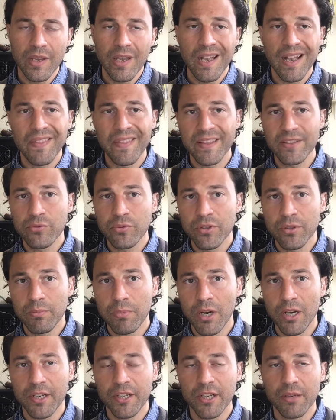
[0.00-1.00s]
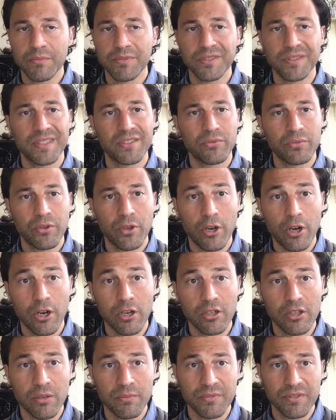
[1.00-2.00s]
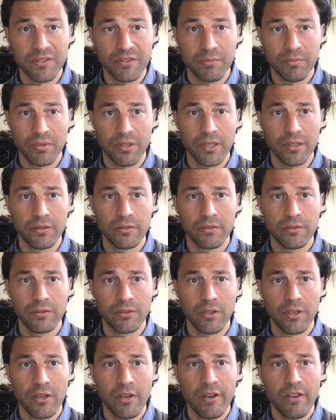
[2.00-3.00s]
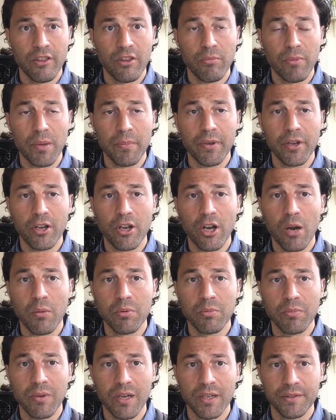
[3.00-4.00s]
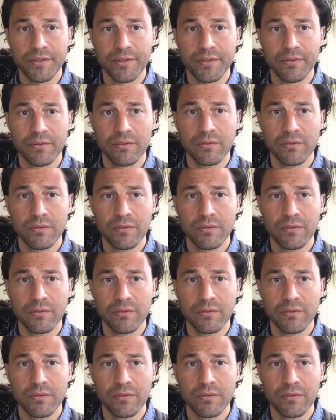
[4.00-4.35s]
And that's where the body comes in. That's where the heart comes into play. There might be a compromise.